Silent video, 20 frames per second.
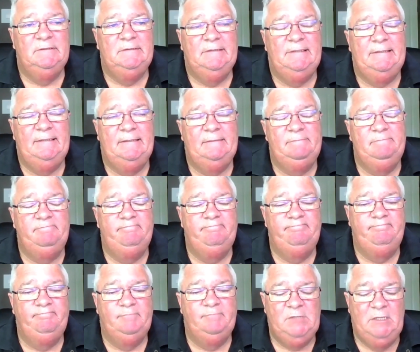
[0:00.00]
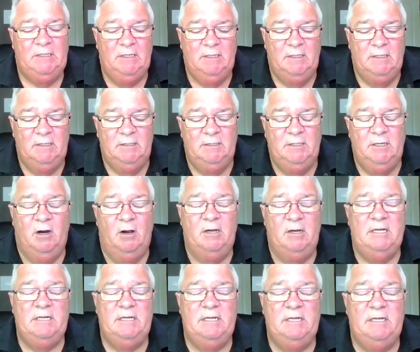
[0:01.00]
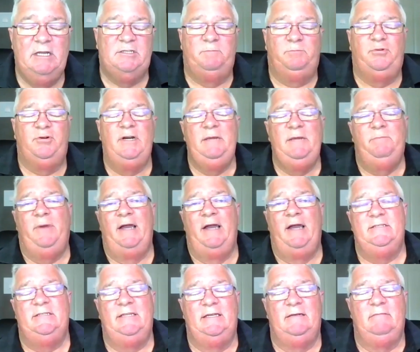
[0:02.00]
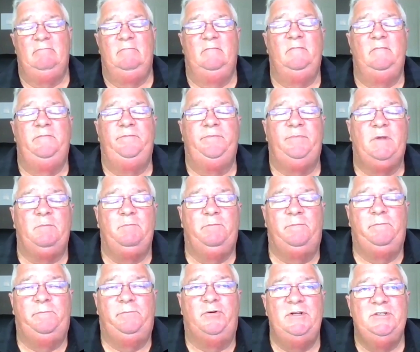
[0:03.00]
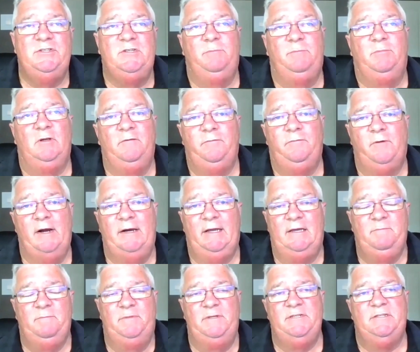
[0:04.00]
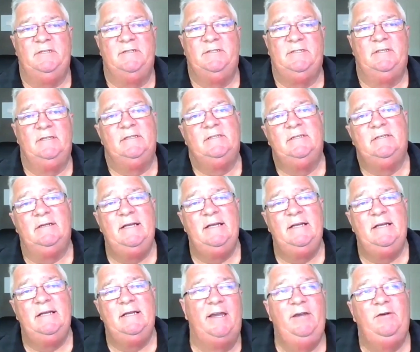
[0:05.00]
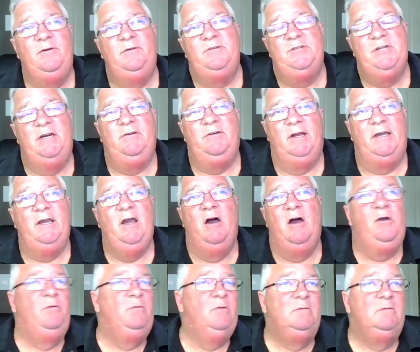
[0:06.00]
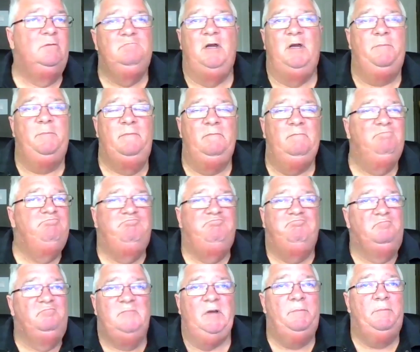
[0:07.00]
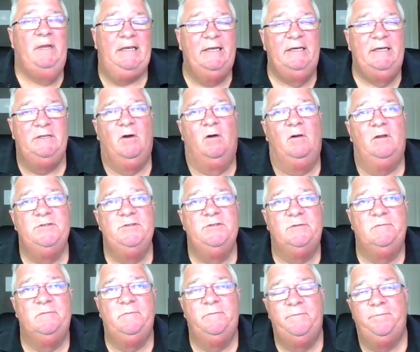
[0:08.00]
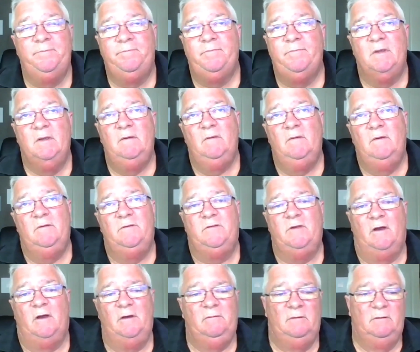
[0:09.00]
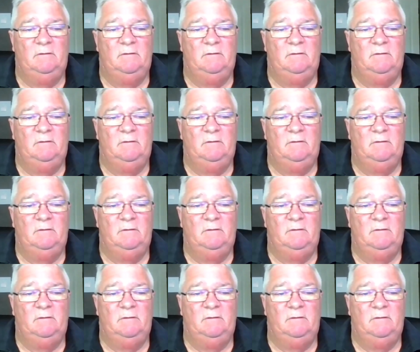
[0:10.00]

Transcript: um, you know it, it's a pretty basic principle of running a business that let's say you generally owe a million dollars so